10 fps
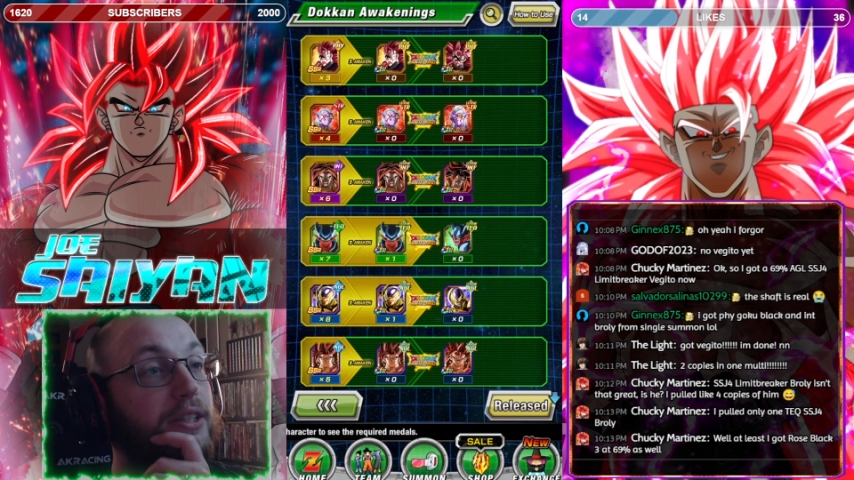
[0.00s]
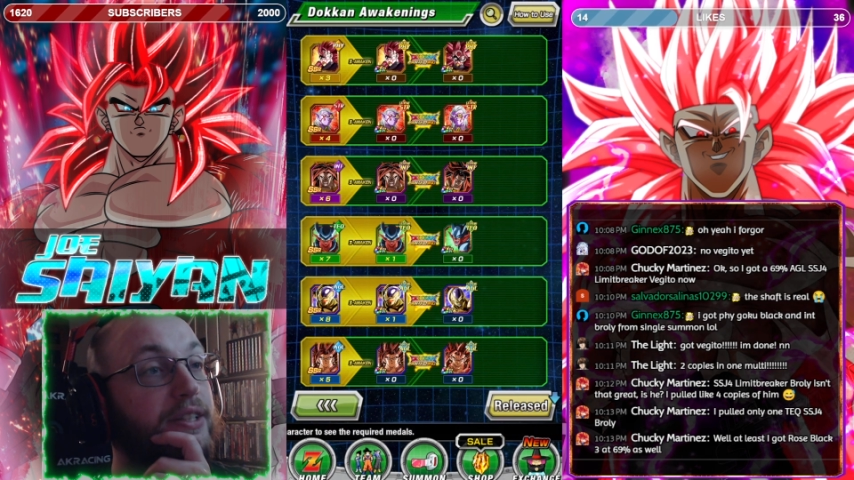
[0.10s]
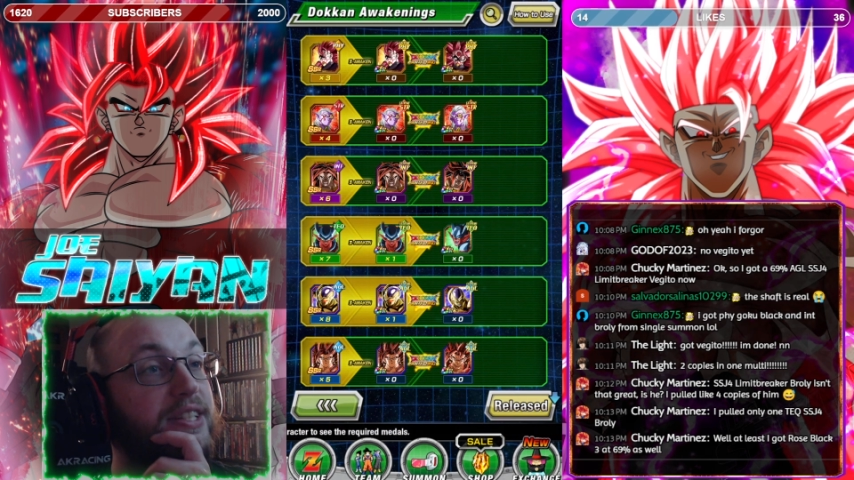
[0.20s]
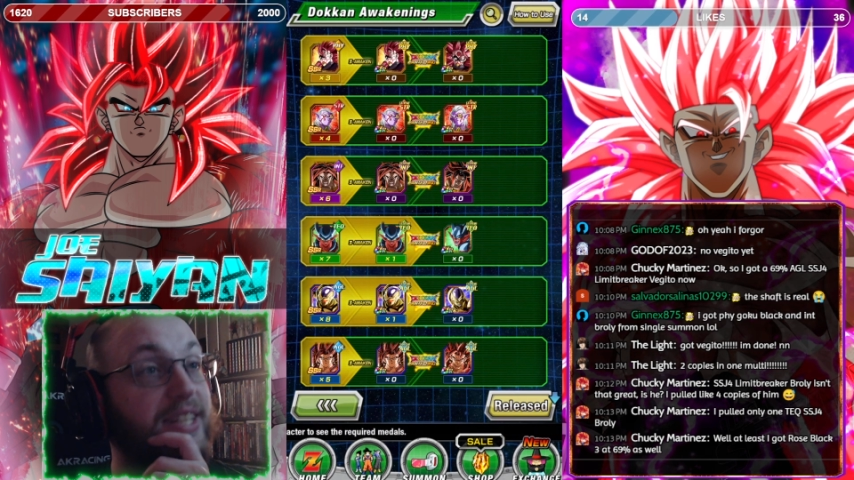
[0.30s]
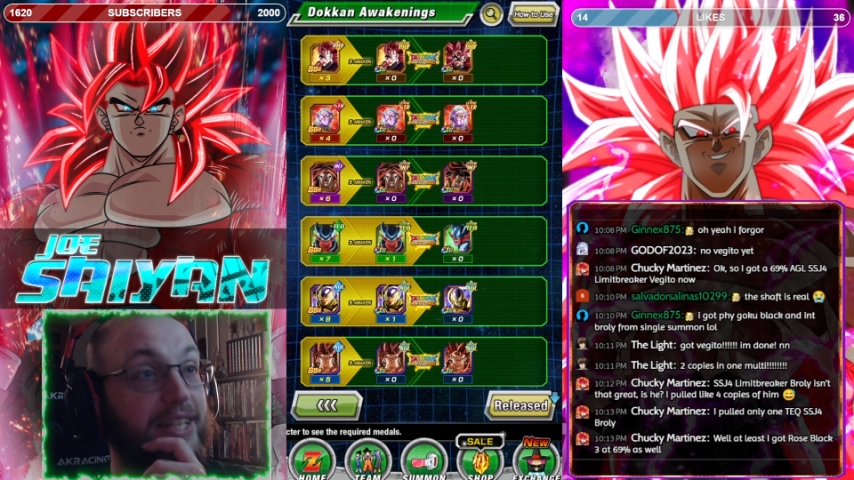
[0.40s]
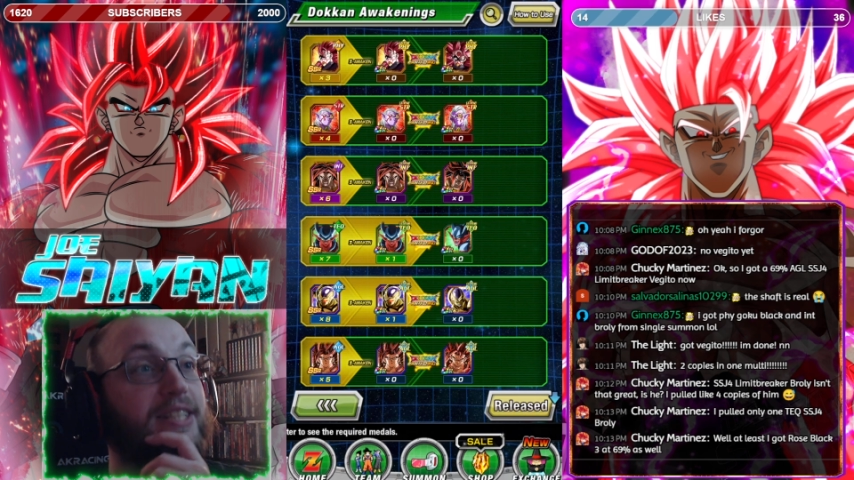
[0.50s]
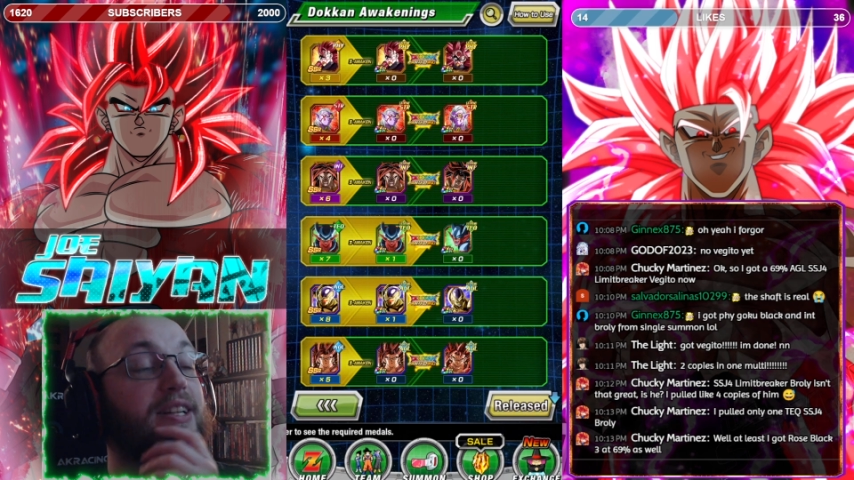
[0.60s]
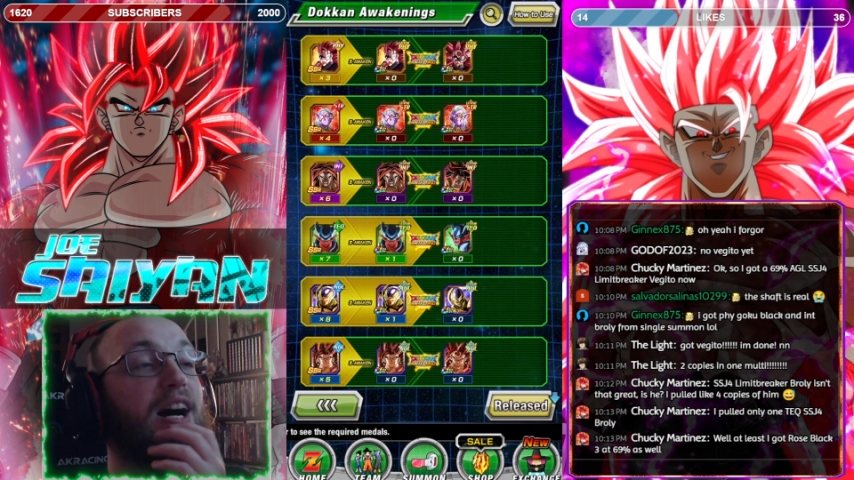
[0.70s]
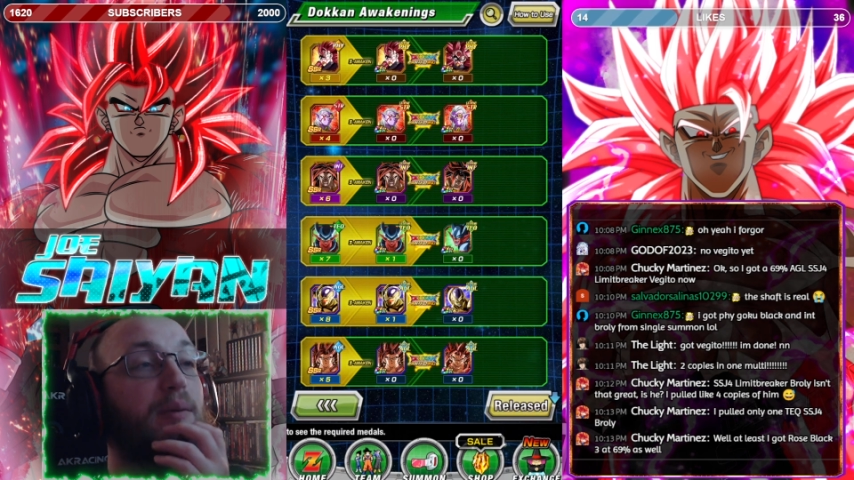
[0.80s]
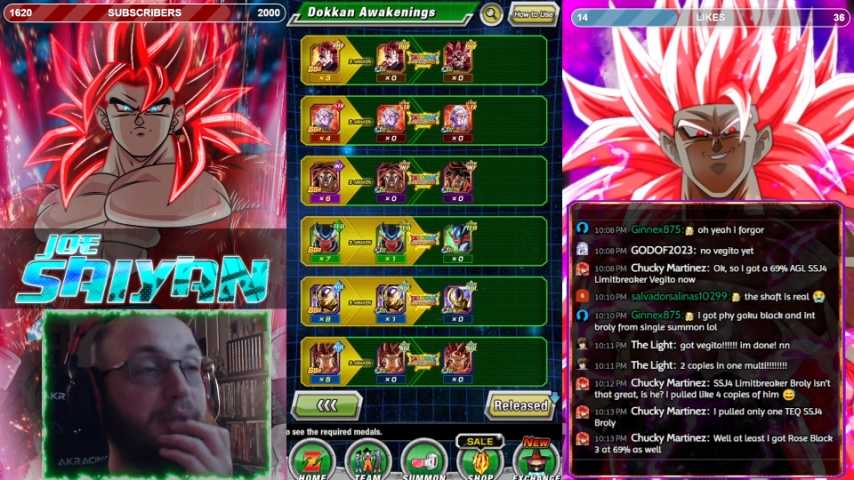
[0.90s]
Six
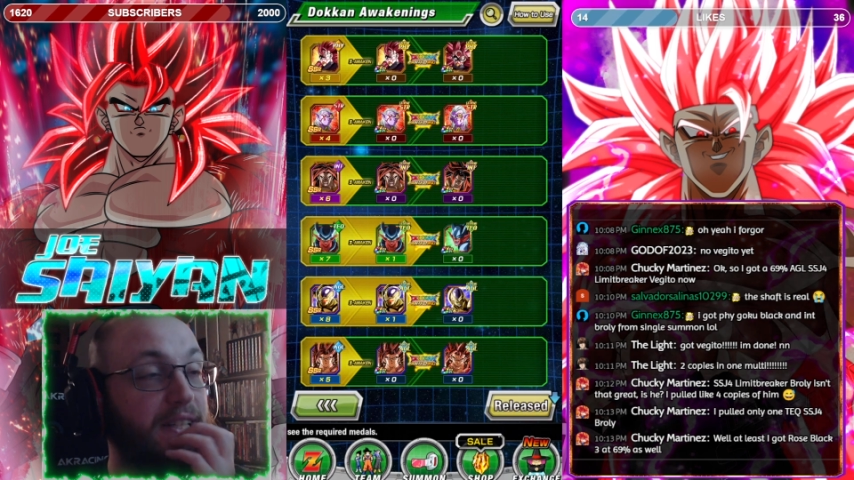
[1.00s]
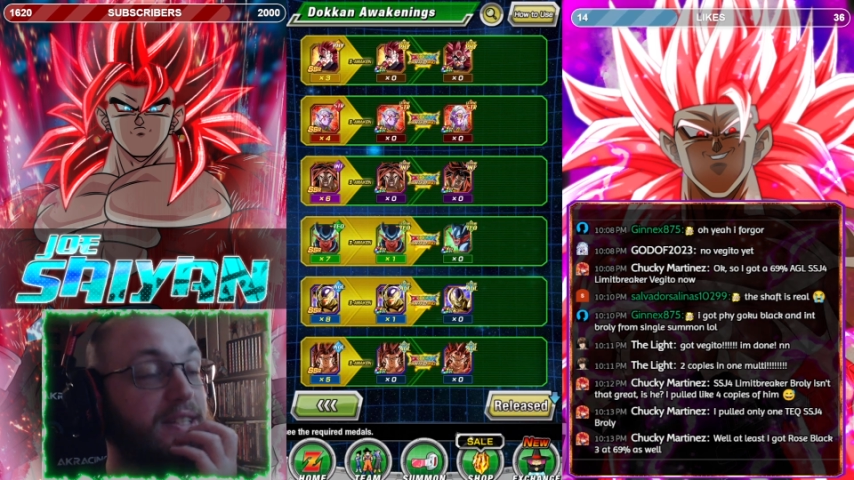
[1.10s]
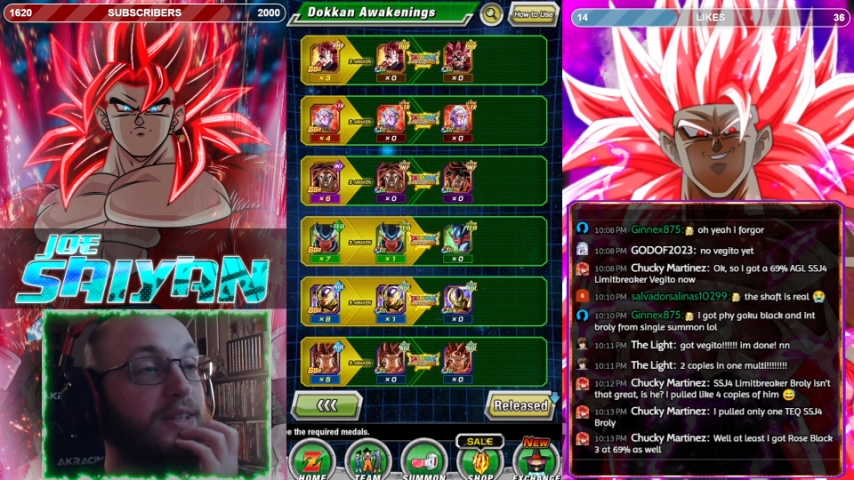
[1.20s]
copies.